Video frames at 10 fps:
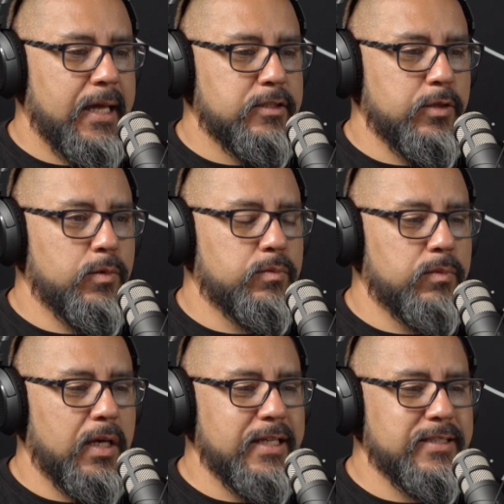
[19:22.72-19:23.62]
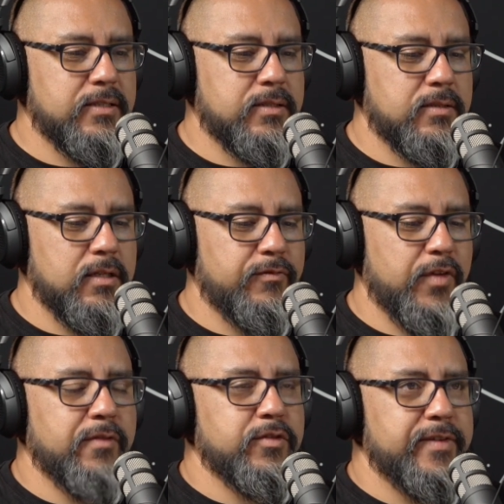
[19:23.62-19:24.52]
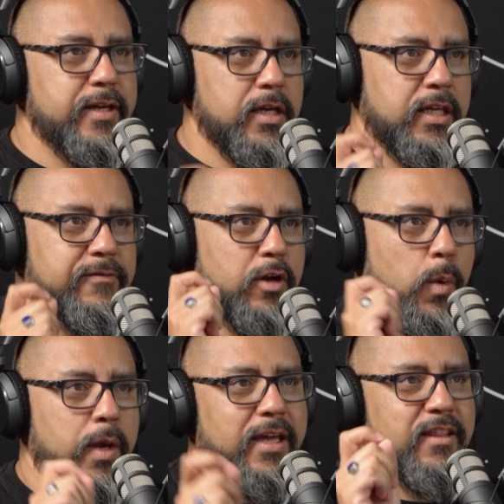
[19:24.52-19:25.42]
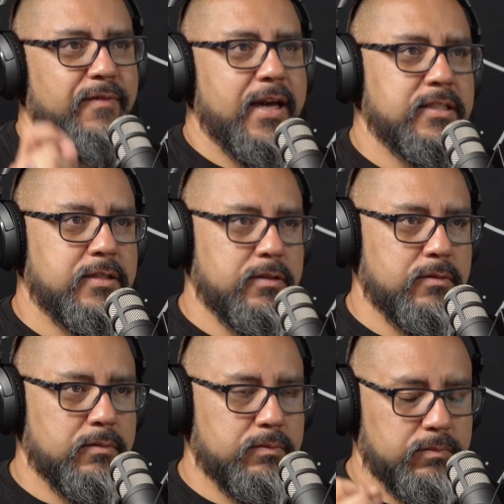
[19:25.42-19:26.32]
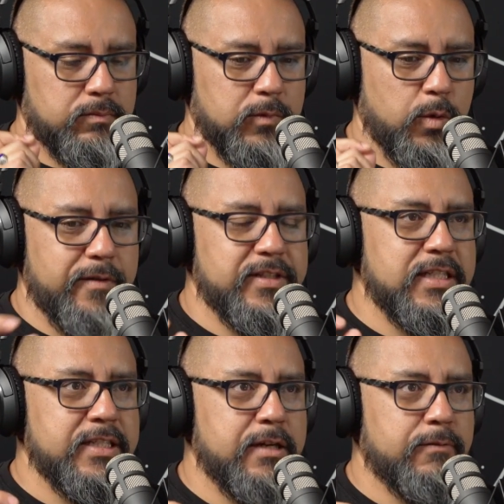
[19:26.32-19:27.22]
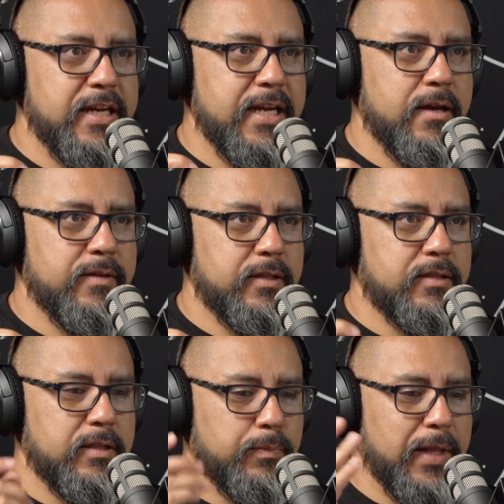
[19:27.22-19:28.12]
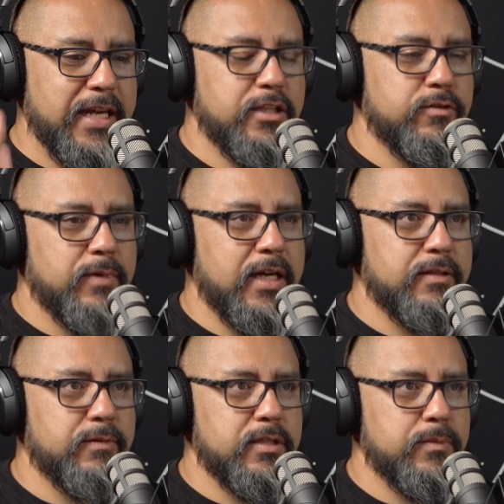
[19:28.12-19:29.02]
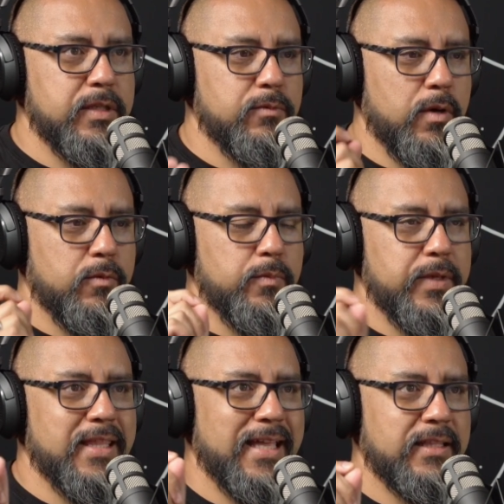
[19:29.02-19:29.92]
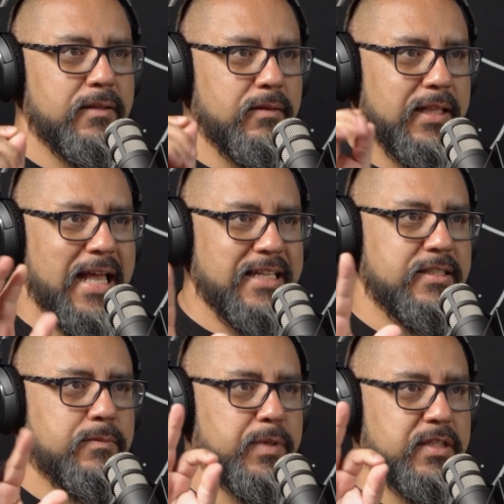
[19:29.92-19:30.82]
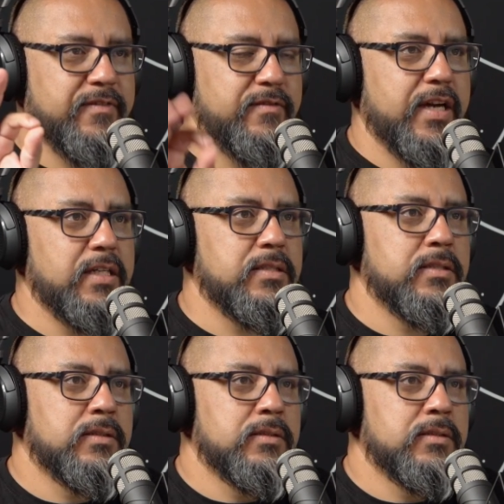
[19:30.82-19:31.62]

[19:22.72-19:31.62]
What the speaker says: So, as if you have to give a quick advice to whoever's listening right now that they're planning to write the resume, what will be that last piece of advice?